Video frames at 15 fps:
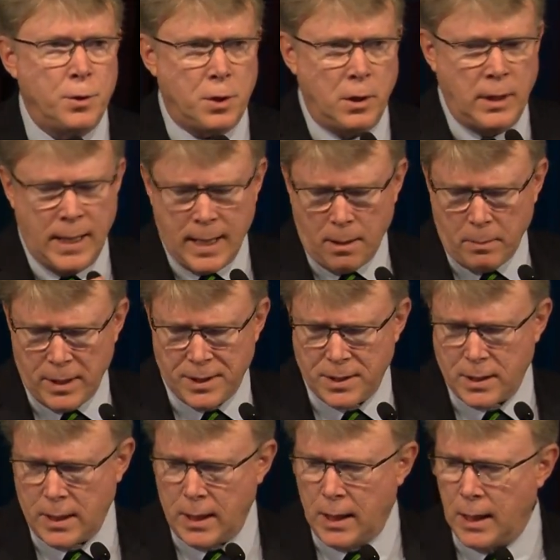should now be
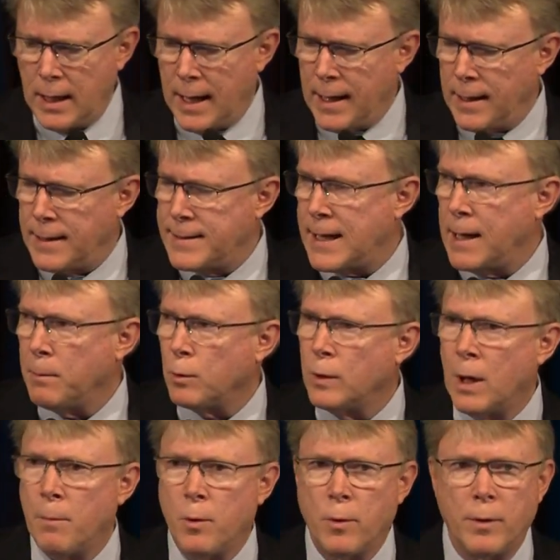seated at a table
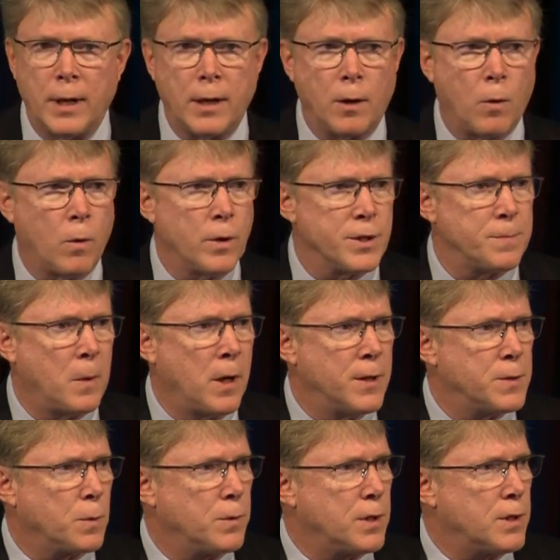number that
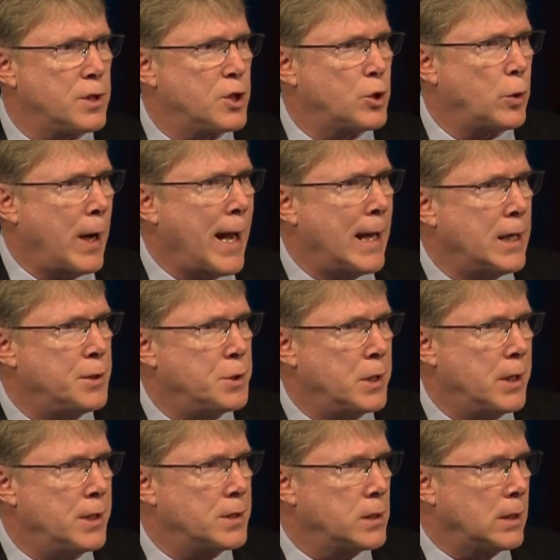corresponds with the
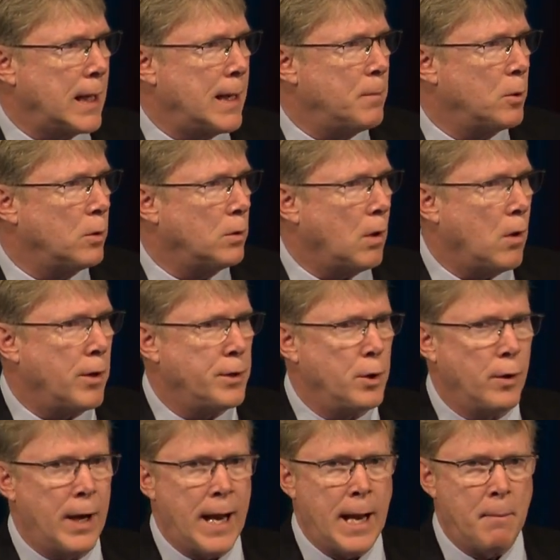strategies label on
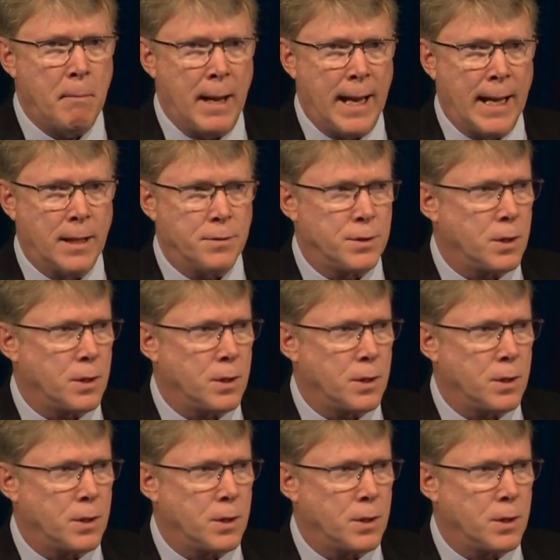your name badge.